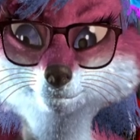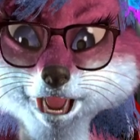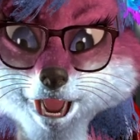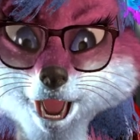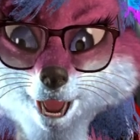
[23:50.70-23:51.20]

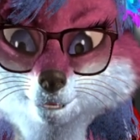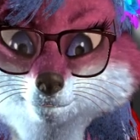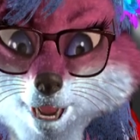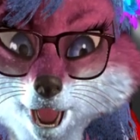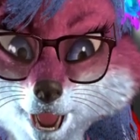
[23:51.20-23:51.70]
and with
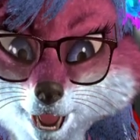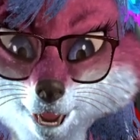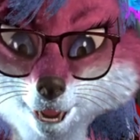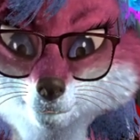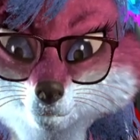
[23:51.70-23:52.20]
the
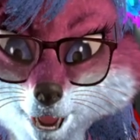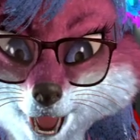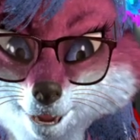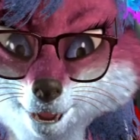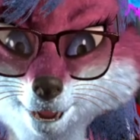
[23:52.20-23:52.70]

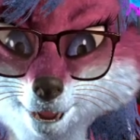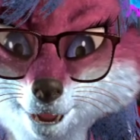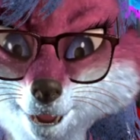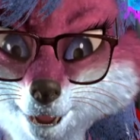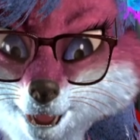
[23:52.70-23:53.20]
rice.
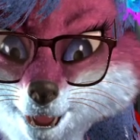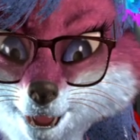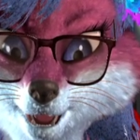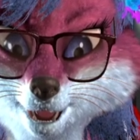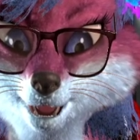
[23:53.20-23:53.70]

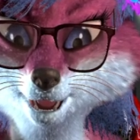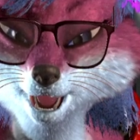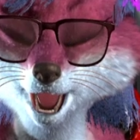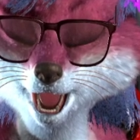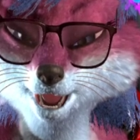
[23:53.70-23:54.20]
So that
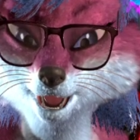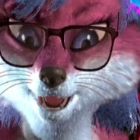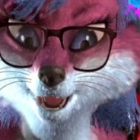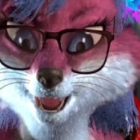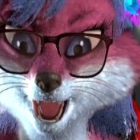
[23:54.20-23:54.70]
is
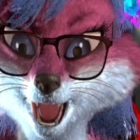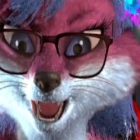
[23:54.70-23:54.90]
like